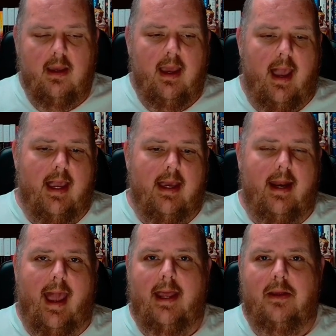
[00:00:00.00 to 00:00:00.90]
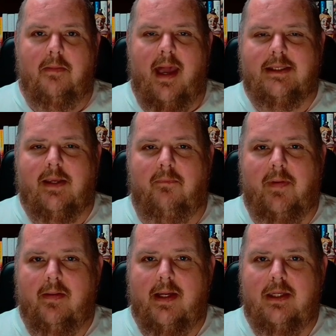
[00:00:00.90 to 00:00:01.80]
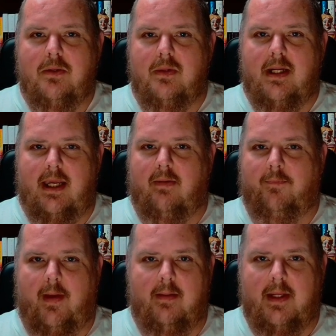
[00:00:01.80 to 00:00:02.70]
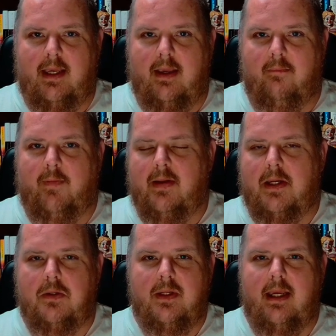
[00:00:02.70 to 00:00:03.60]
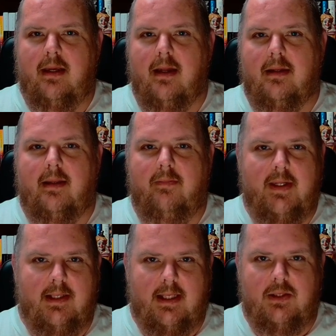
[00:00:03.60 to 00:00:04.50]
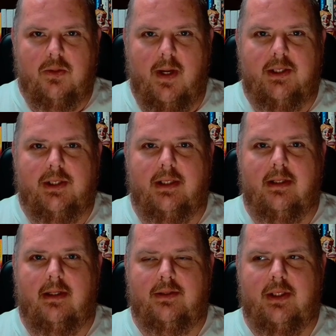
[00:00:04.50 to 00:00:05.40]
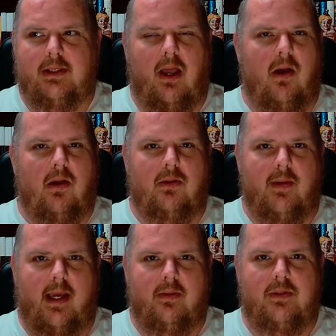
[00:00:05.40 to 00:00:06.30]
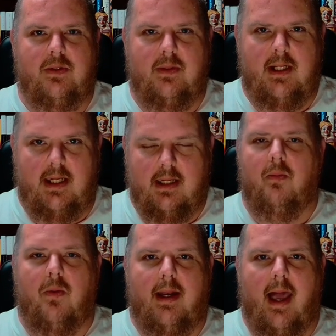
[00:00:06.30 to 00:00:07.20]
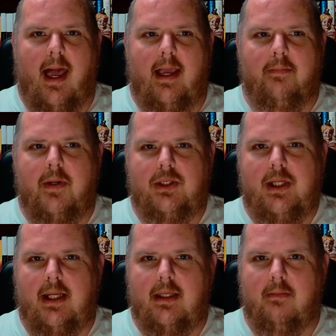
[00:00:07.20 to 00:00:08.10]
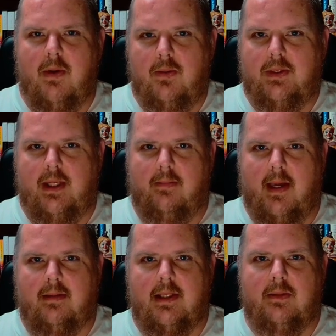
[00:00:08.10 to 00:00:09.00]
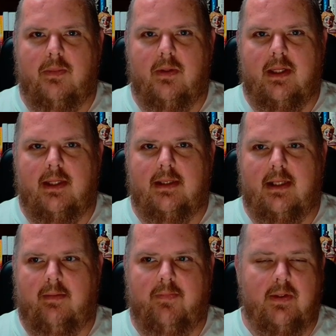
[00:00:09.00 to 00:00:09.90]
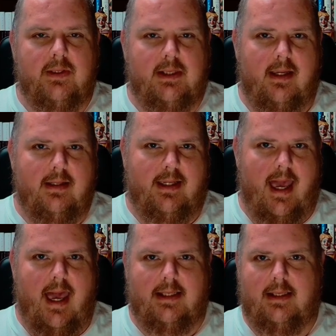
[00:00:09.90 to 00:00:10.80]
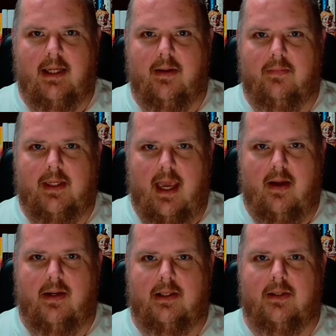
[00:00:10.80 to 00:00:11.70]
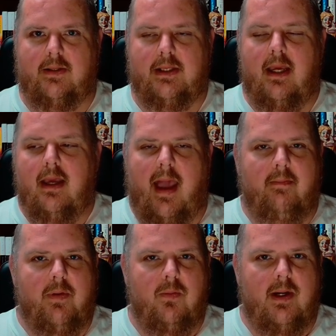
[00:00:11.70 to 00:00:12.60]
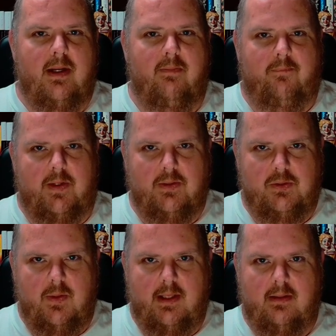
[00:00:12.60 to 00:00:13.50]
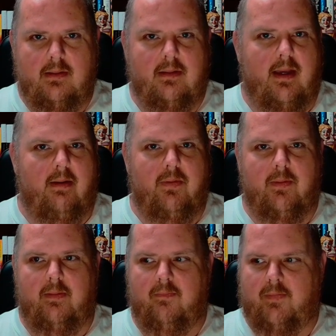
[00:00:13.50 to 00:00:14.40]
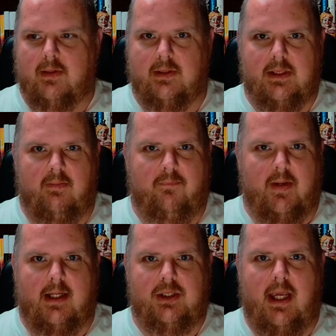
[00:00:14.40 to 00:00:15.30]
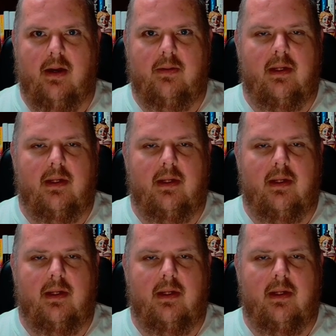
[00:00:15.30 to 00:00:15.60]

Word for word: And Adam has a very unique family, a very unique living situation, just all around unique. What I appreciated the most about this book is a diverse cast of characters. Everyone feels real, everyone feels fleshed out.